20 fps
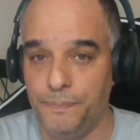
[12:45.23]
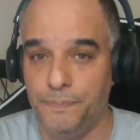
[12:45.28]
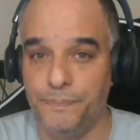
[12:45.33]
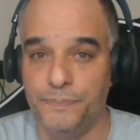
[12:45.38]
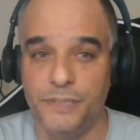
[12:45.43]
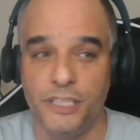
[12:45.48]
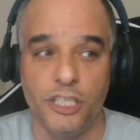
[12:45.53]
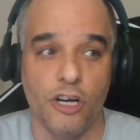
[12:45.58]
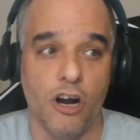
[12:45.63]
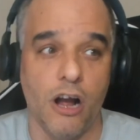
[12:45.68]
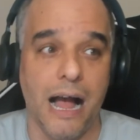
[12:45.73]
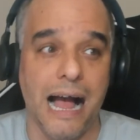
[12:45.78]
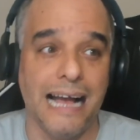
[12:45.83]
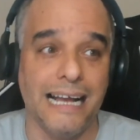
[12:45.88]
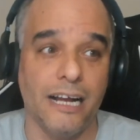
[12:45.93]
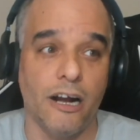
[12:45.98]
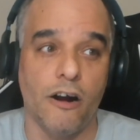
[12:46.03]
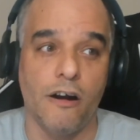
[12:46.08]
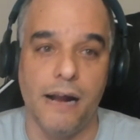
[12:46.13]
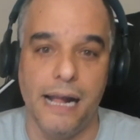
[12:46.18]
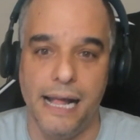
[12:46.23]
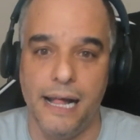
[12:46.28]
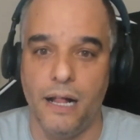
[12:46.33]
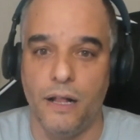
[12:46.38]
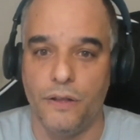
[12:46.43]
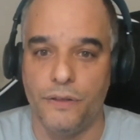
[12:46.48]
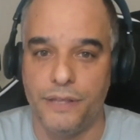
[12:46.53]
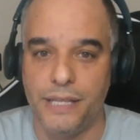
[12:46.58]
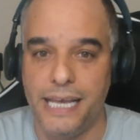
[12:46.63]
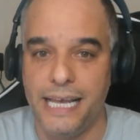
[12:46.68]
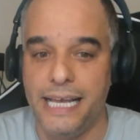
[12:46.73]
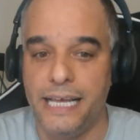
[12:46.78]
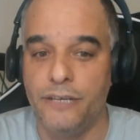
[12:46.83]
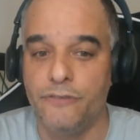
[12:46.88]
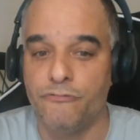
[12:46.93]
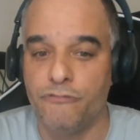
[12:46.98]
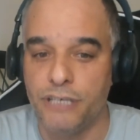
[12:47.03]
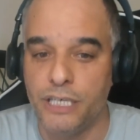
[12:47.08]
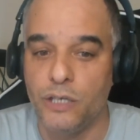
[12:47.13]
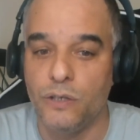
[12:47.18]
your IRL, the in
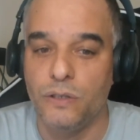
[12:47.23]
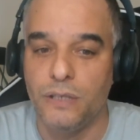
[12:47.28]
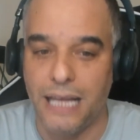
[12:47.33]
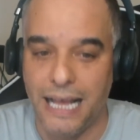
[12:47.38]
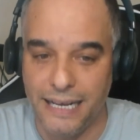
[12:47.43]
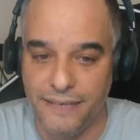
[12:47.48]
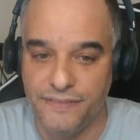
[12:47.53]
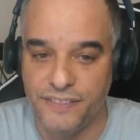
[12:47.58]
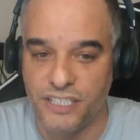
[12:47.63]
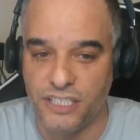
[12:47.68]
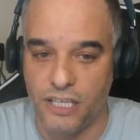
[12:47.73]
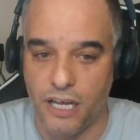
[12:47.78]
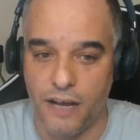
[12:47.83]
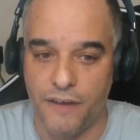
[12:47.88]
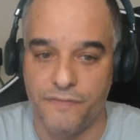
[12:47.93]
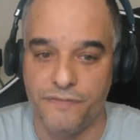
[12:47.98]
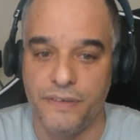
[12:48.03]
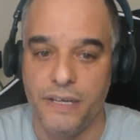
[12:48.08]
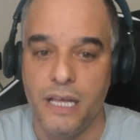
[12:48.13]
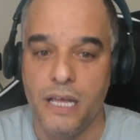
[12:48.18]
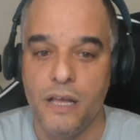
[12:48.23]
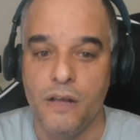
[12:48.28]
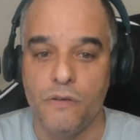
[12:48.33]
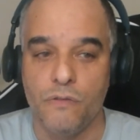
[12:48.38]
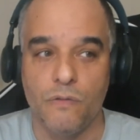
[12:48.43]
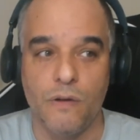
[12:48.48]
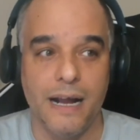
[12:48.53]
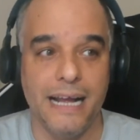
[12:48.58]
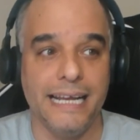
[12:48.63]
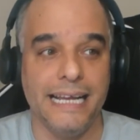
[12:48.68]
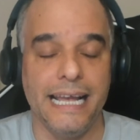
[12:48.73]
real life stuff, right?